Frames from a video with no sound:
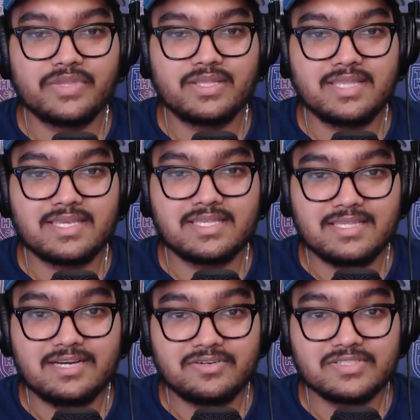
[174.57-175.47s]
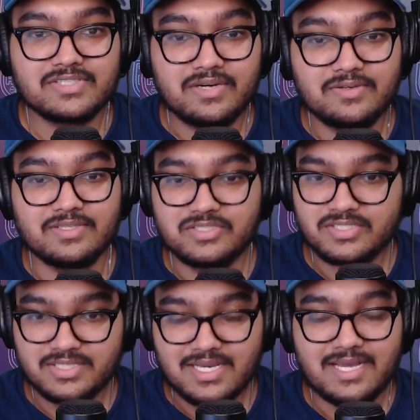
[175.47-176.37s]
than Kadarius Toney,
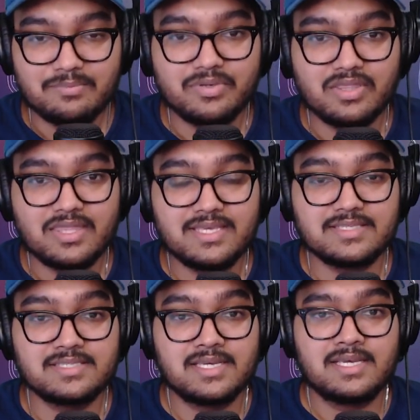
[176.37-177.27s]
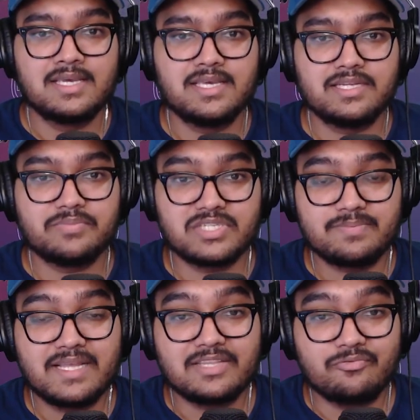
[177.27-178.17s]
just to kind of put things in
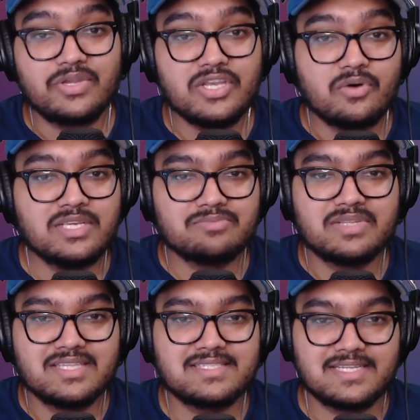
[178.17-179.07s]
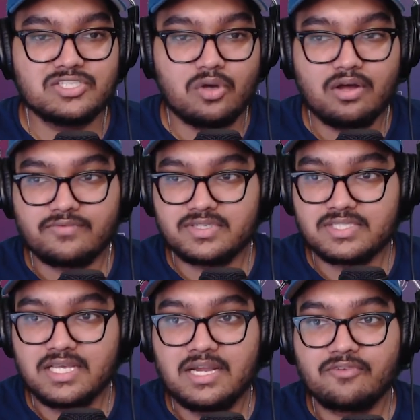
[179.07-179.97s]
perspective. We know he's been listening to
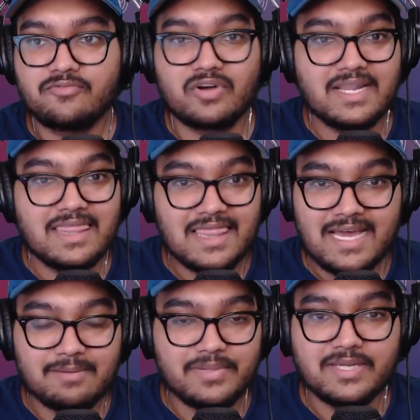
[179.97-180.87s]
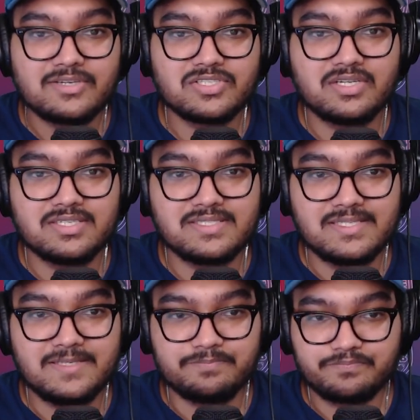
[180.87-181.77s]
offers for a lot of players on this
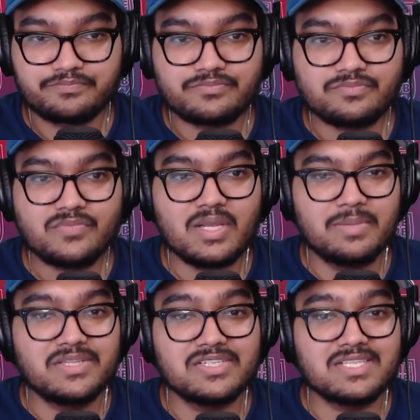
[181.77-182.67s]
team. But there's a